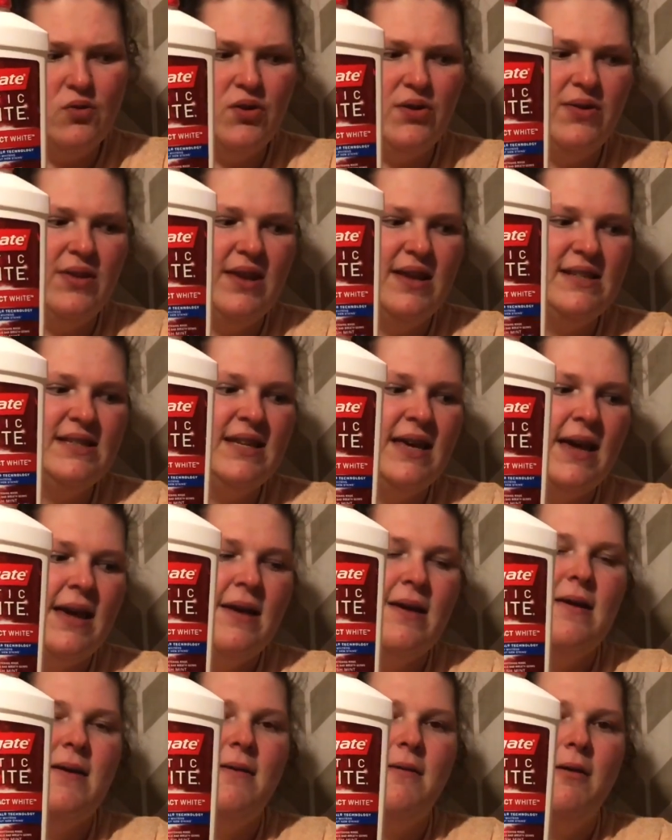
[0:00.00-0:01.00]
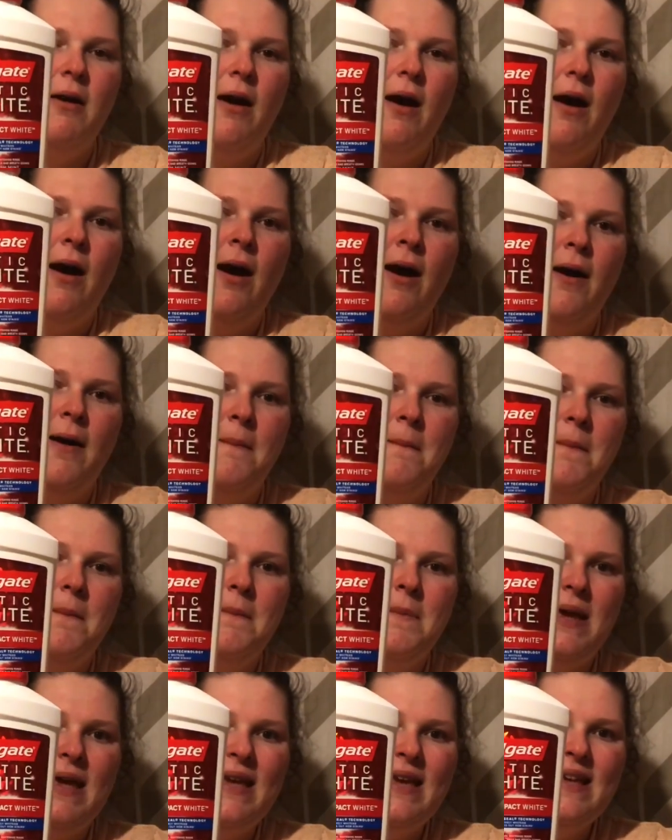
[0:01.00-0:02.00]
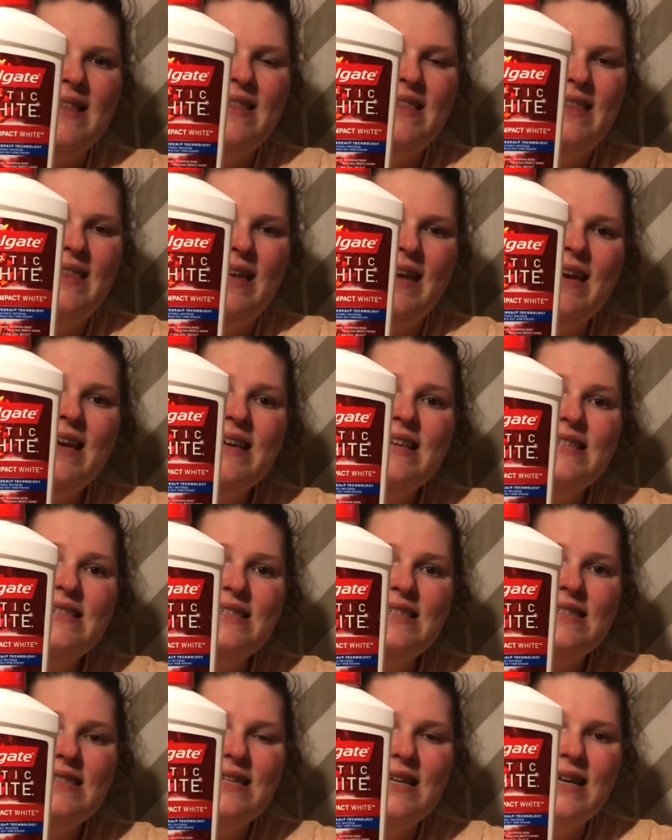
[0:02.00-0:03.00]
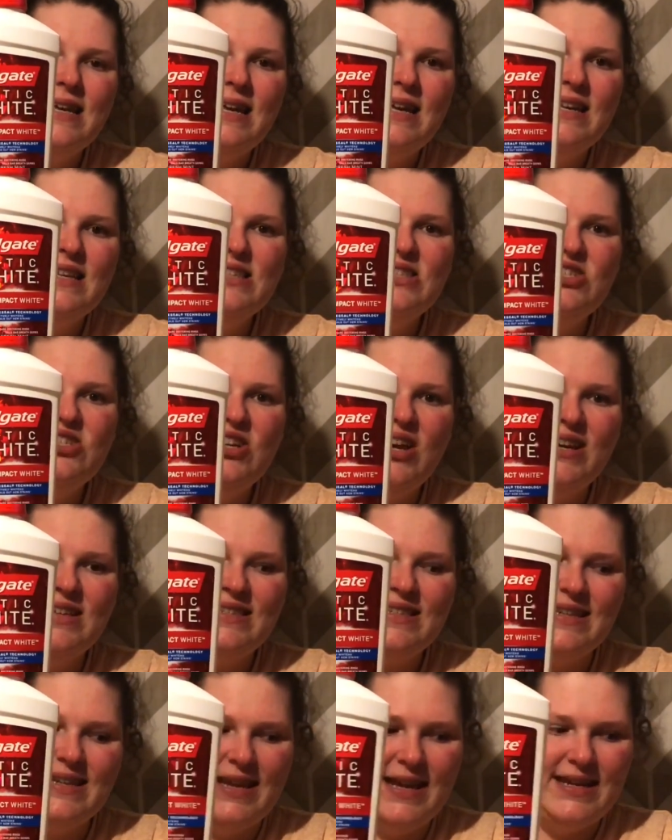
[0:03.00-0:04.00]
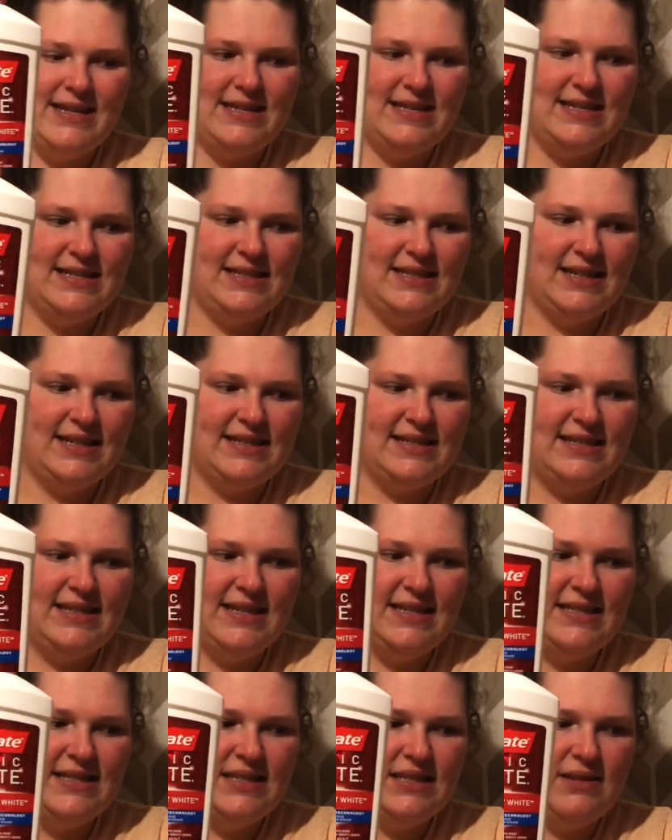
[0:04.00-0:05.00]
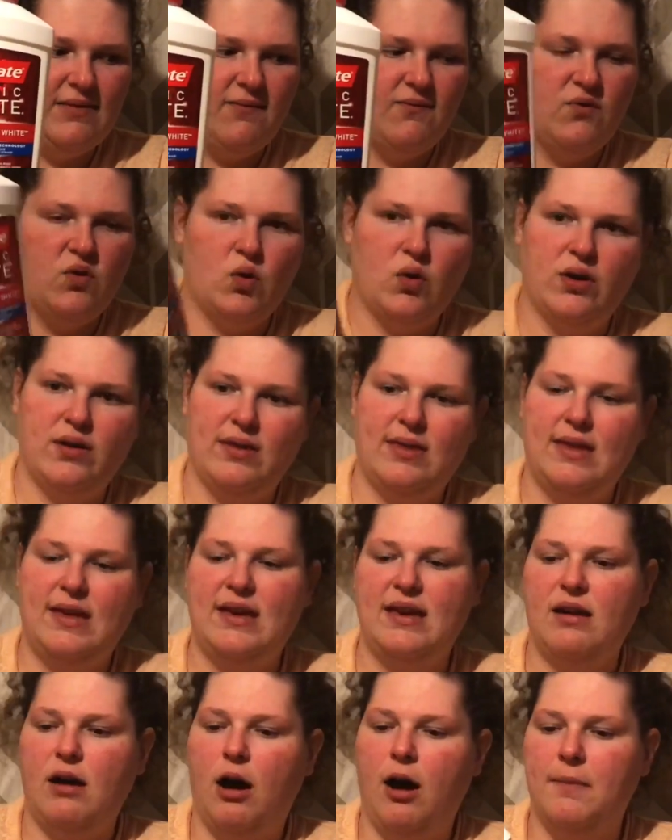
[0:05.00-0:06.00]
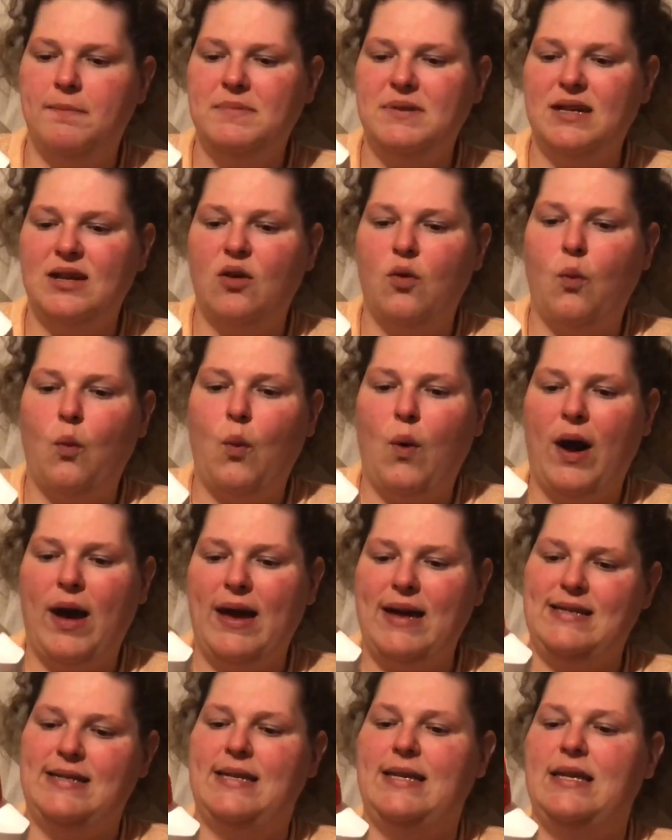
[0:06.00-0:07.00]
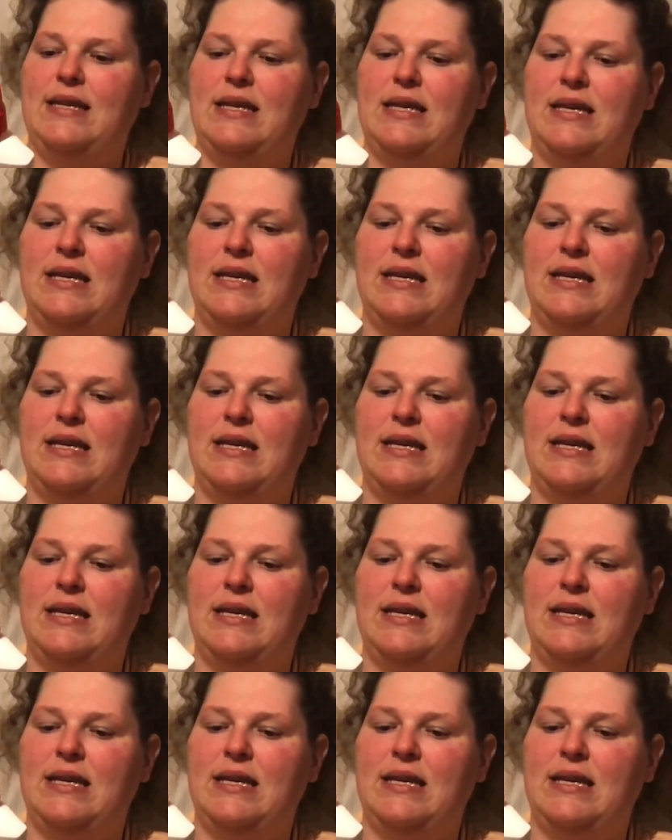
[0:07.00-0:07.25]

for this, making this just 96 cents for the Optic White